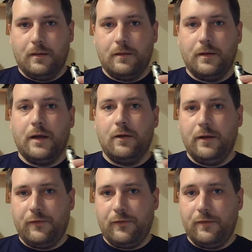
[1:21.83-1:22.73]
Now
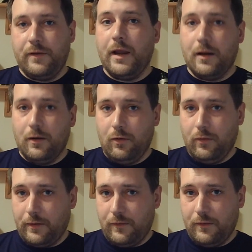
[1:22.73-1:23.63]
let's take a look
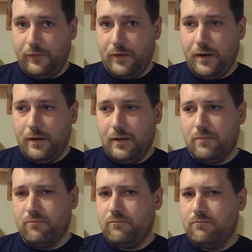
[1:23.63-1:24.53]
at this here
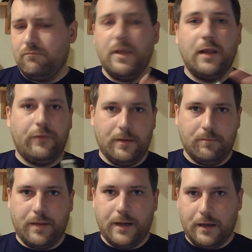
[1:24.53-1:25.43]
melting
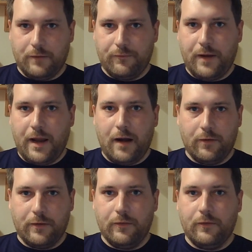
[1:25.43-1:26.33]
pot of
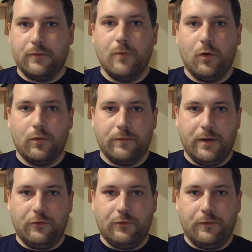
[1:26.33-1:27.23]
characters and
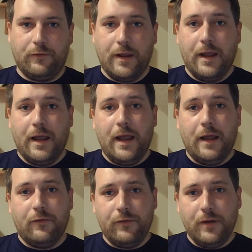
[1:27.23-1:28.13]
motivations
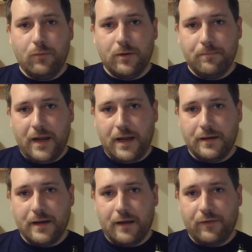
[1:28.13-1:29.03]
and see what made
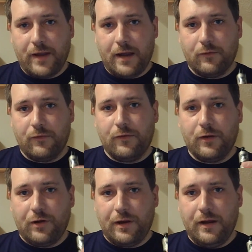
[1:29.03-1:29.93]
Knives Out
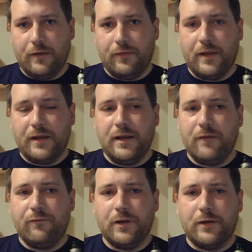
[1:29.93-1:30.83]
such a hit that
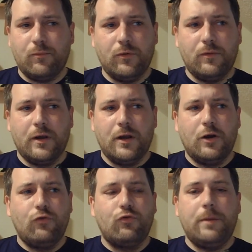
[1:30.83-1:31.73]
Netflix would
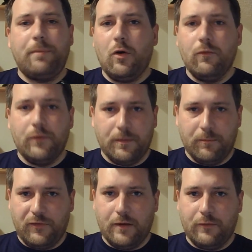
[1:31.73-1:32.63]
trip over
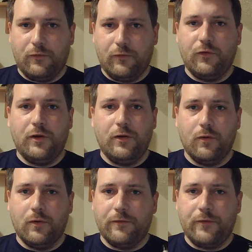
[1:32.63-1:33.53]
themselves to
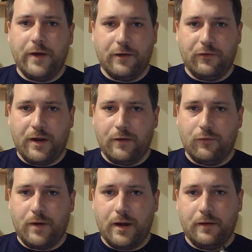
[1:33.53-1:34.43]
secure the franchise
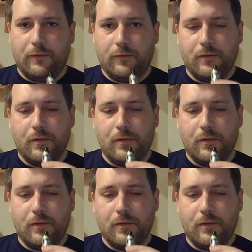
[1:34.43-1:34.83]
rights.